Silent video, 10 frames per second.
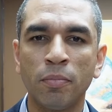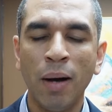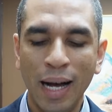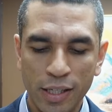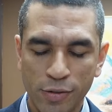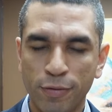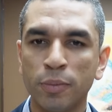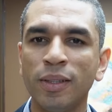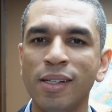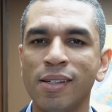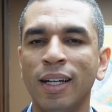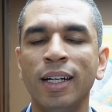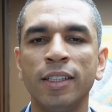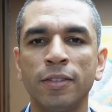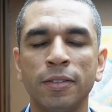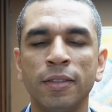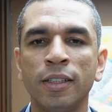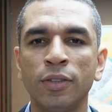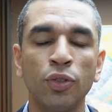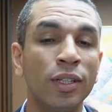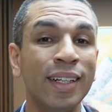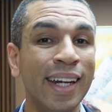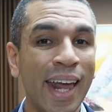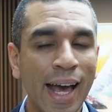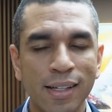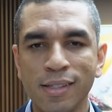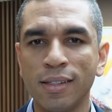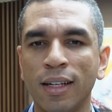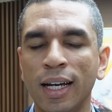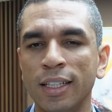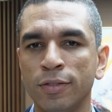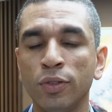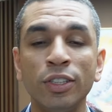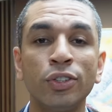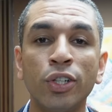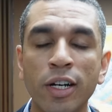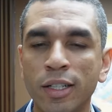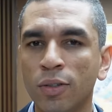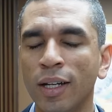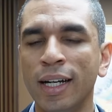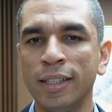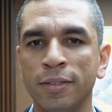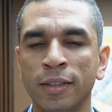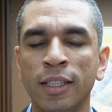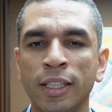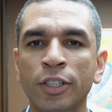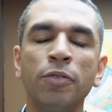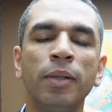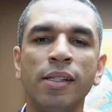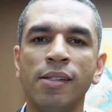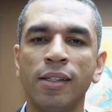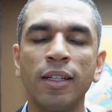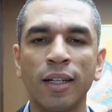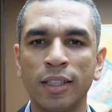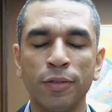pass from this life to the next life, to eternal life, you may see God.